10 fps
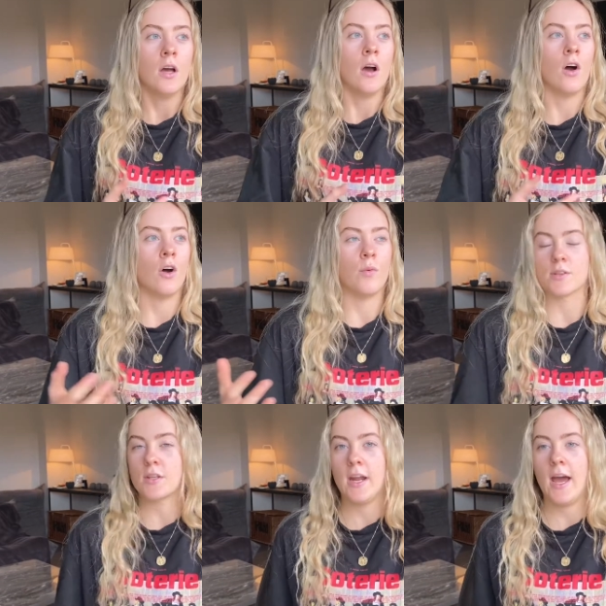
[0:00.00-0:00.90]
oh,
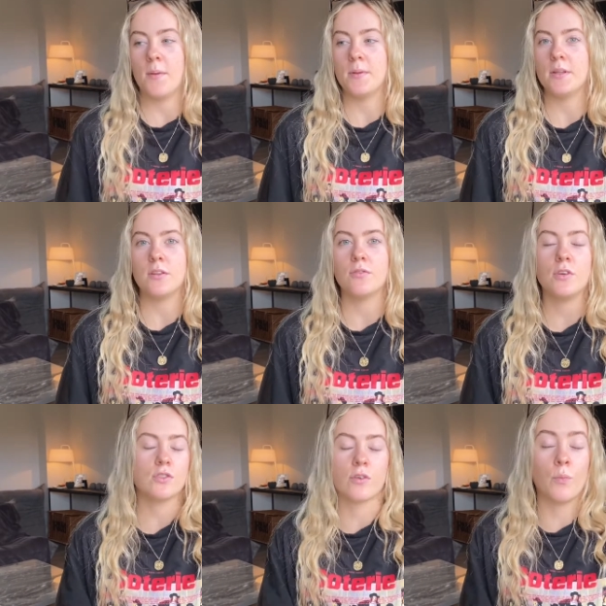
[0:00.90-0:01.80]
what's going to happen in the
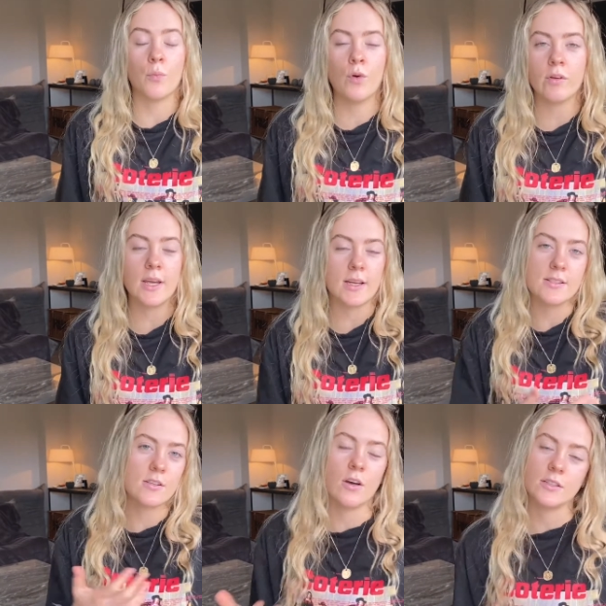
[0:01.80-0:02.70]
future, and worrying and
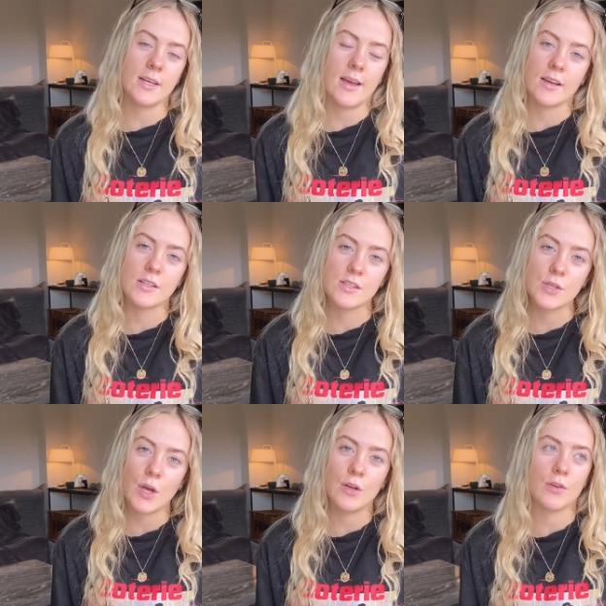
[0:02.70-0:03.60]
start to get
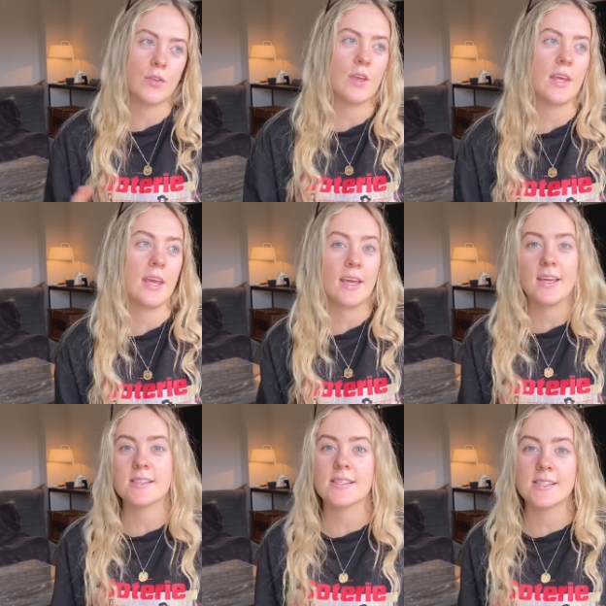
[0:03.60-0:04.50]
concerned or thinking,
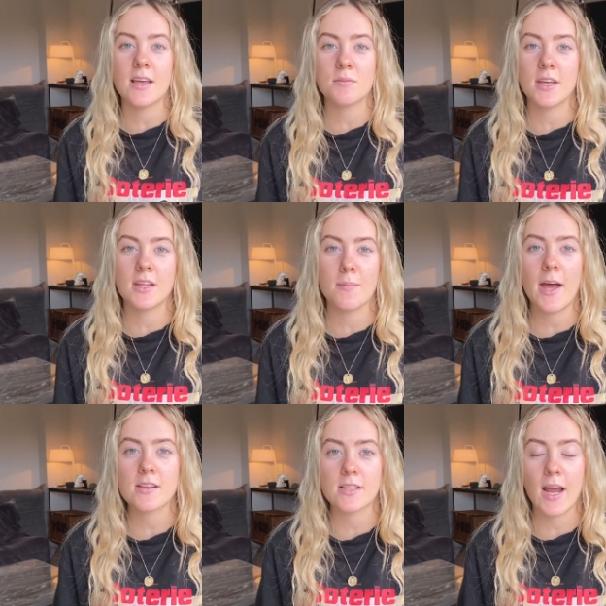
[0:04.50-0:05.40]
is the same thing in the
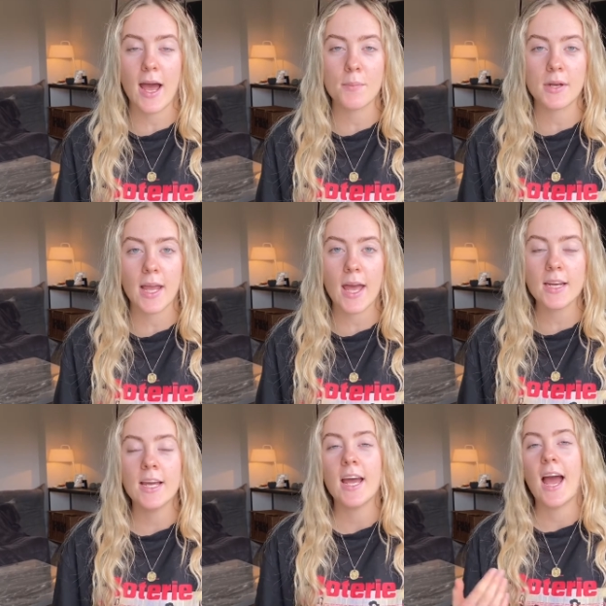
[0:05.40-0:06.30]
past going to happen again?
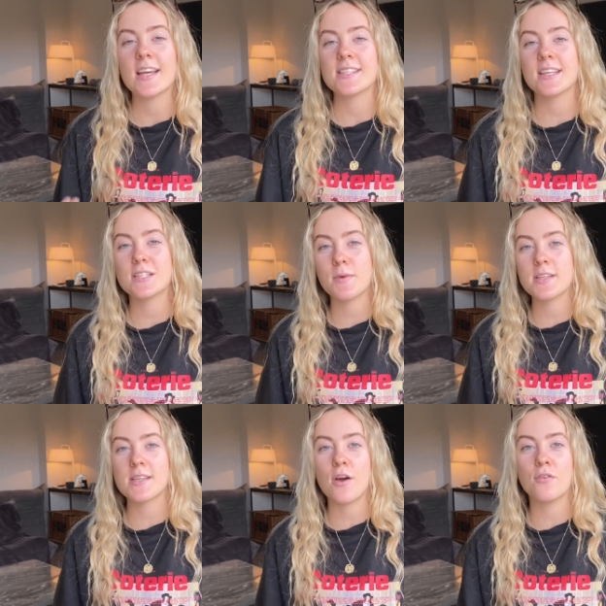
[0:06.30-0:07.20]
I say to
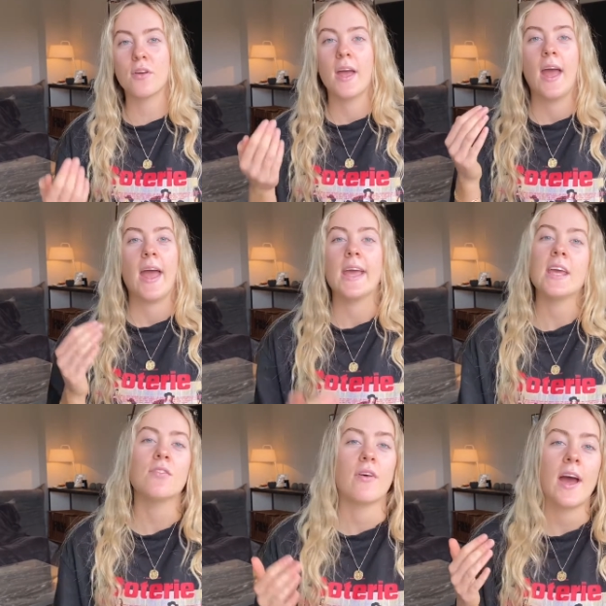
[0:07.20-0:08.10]
myself,
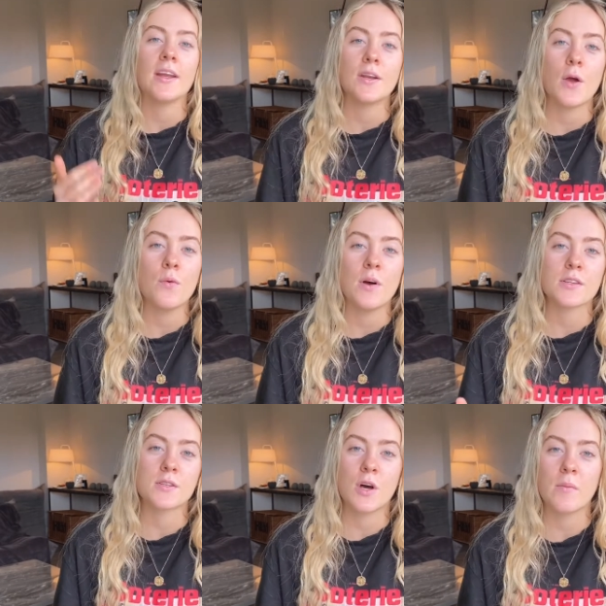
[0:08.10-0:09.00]
if I know
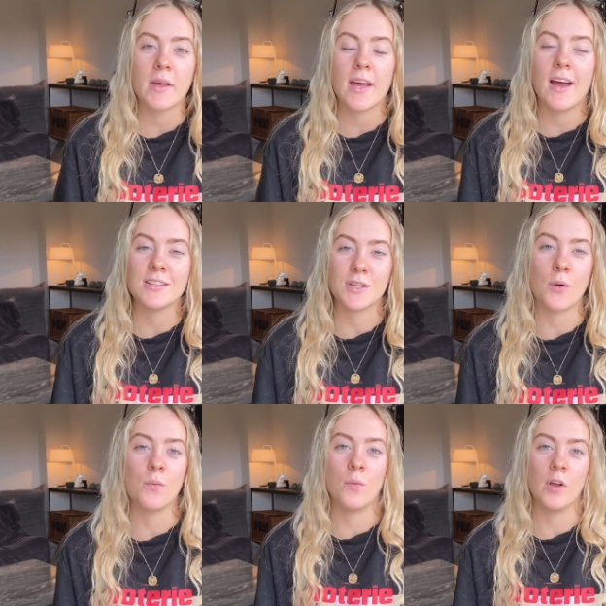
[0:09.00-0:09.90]
what's coming, I
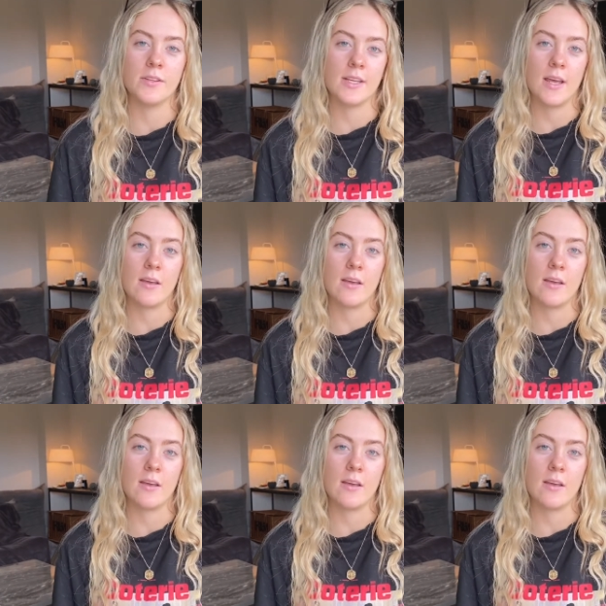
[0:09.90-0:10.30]
don't want it.